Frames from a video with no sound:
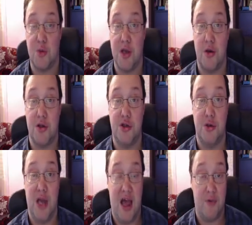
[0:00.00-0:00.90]
We're going
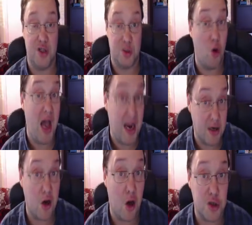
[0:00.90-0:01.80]
to have some more
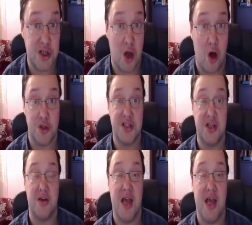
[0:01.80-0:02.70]
analogues on
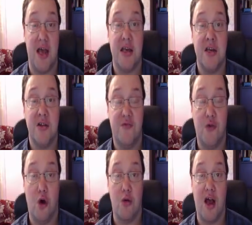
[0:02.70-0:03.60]
Sunday
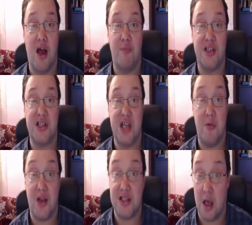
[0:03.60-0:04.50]
for uh, the
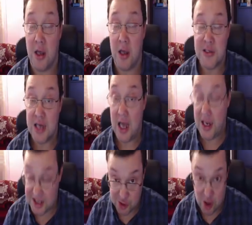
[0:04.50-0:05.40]
summer. There's a
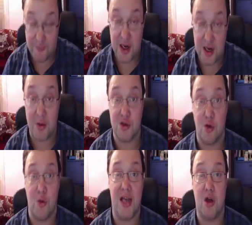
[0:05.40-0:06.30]
historic video, as
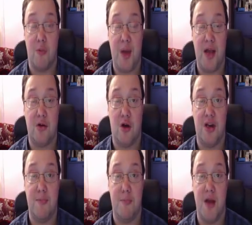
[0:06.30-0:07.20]
always, on Bank
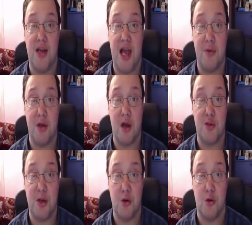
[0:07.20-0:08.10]
Holiday Monday. We're going
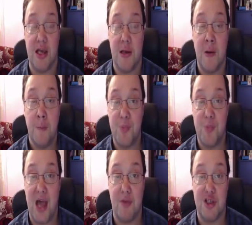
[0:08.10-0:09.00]
to be looking
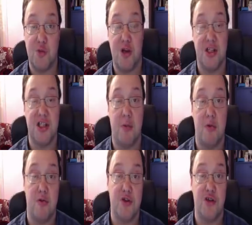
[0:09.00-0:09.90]
at the spring and
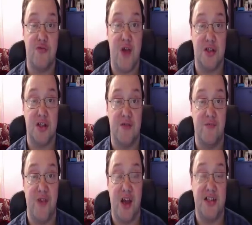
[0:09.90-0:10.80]
summer of
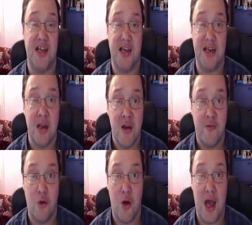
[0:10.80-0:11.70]
2013
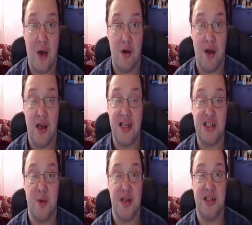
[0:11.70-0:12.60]
for our uh,
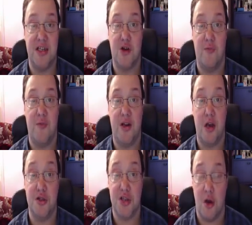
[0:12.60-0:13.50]
East Monday historic
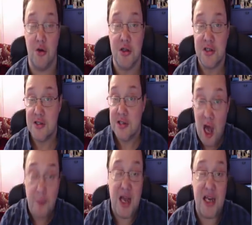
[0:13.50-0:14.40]
video. So
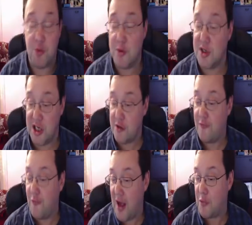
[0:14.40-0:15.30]
updates will continue
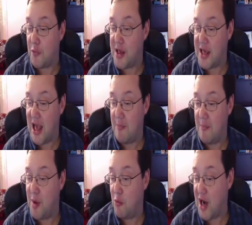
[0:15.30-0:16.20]
throughout the weekend,
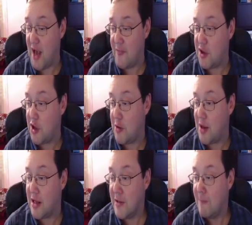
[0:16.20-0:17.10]
but whatever you're
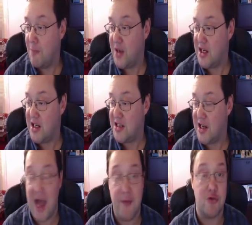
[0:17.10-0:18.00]
doing this Easter,
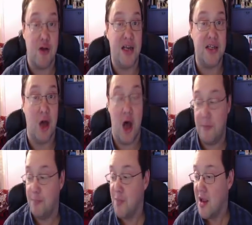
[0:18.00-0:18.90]
have a great
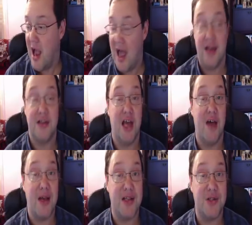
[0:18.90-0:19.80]
time. And uh,
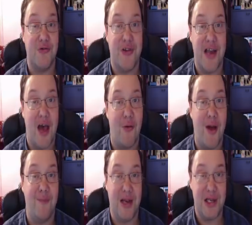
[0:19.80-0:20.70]
that's all for now,
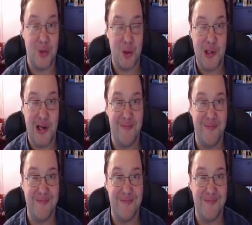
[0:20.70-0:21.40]
and thanks for watching.